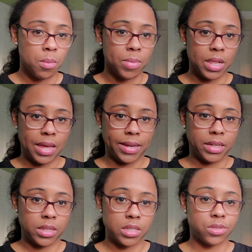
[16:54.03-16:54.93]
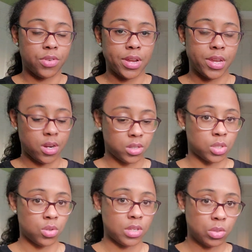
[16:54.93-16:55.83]
But like this right here,
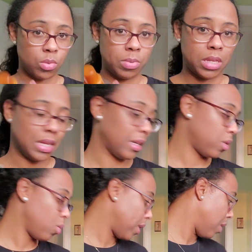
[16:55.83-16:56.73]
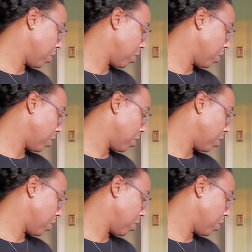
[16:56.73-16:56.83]
so this would be like what I